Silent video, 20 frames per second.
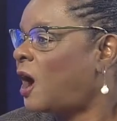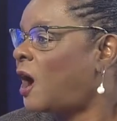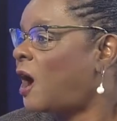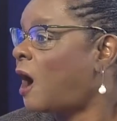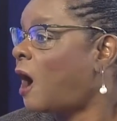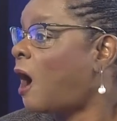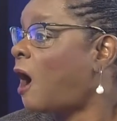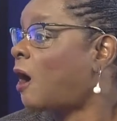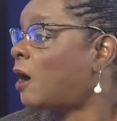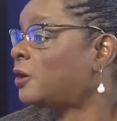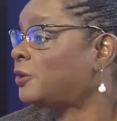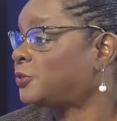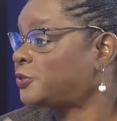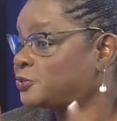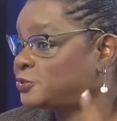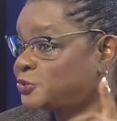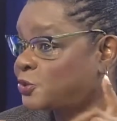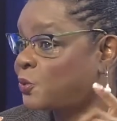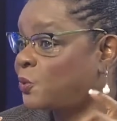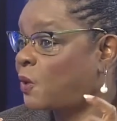are
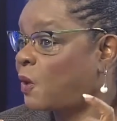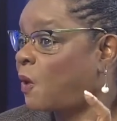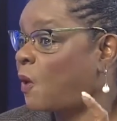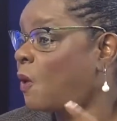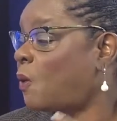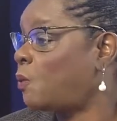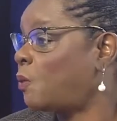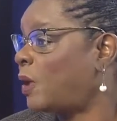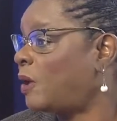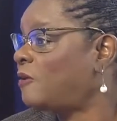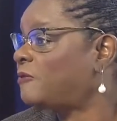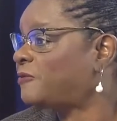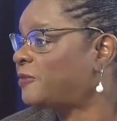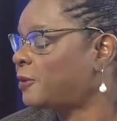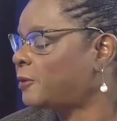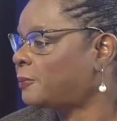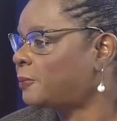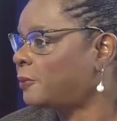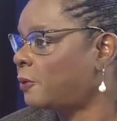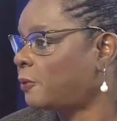the so-called
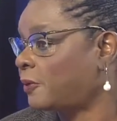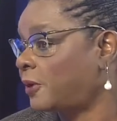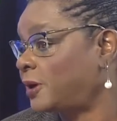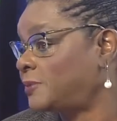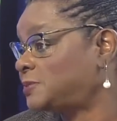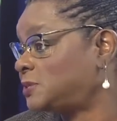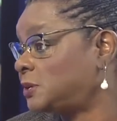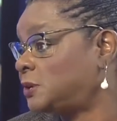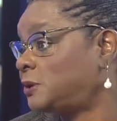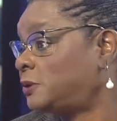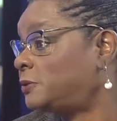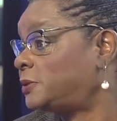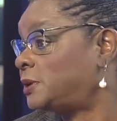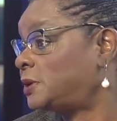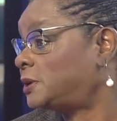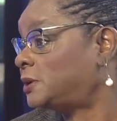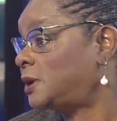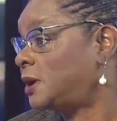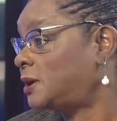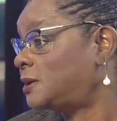welfare programs,
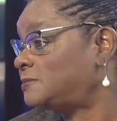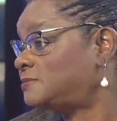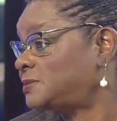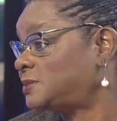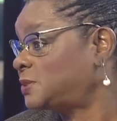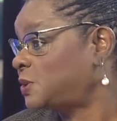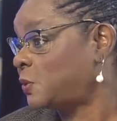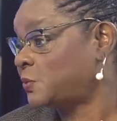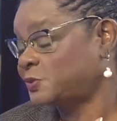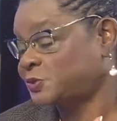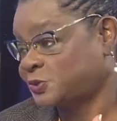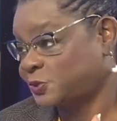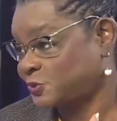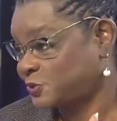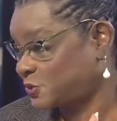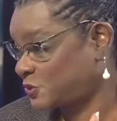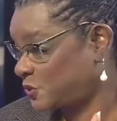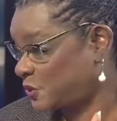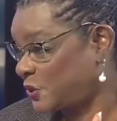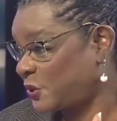including, you know, Social
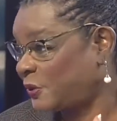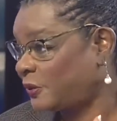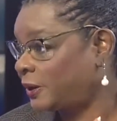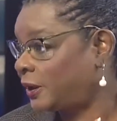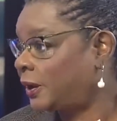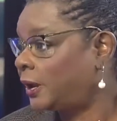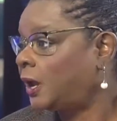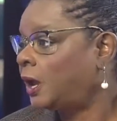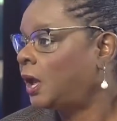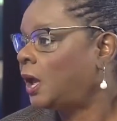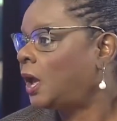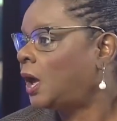Security